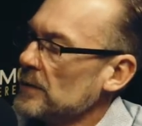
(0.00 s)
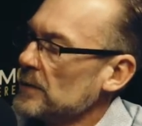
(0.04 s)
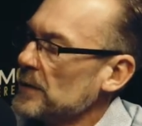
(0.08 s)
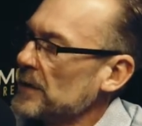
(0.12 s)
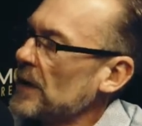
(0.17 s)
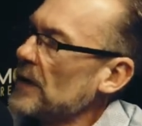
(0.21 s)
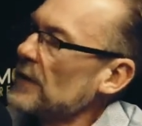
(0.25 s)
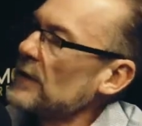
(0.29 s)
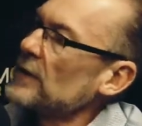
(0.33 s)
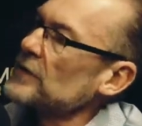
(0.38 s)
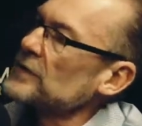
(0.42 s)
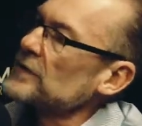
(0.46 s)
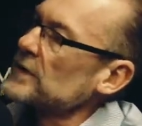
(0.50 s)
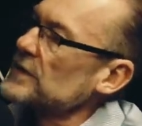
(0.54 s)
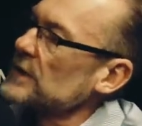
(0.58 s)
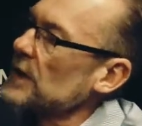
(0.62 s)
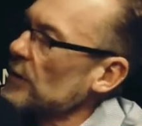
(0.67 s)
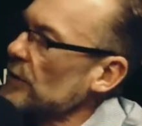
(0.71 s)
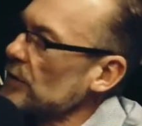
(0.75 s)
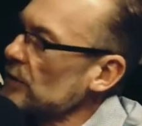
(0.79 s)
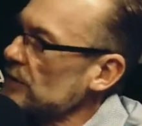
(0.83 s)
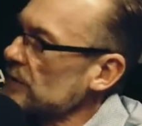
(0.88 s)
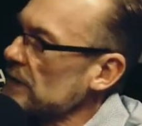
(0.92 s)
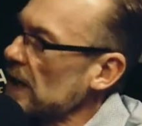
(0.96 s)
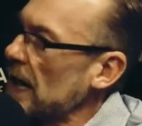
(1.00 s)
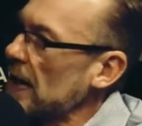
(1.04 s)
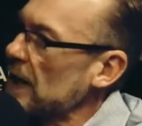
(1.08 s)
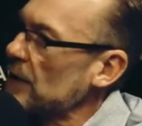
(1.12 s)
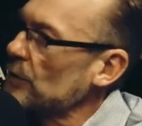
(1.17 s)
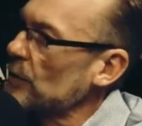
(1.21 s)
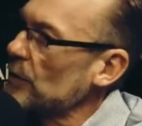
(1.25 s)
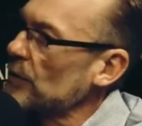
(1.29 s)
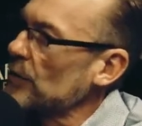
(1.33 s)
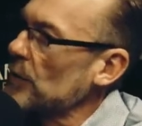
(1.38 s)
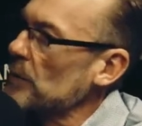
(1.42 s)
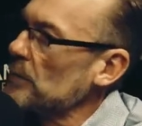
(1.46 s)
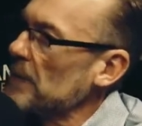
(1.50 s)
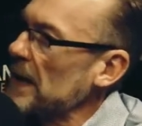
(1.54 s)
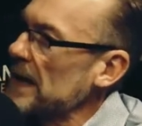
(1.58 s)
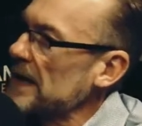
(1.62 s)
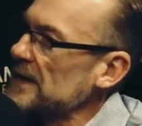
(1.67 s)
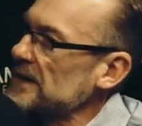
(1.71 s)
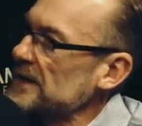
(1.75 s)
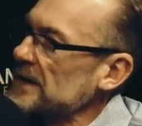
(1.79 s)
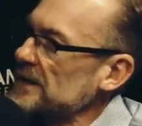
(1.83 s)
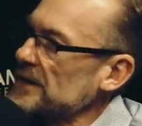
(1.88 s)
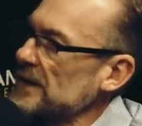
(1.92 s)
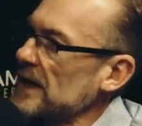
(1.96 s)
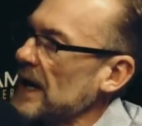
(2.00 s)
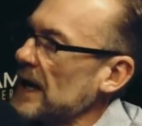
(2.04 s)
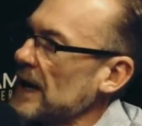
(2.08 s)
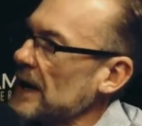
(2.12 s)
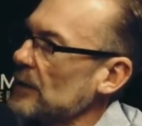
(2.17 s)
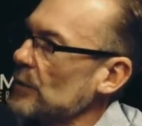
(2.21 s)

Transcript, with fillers: But then there's this other side with the medicines.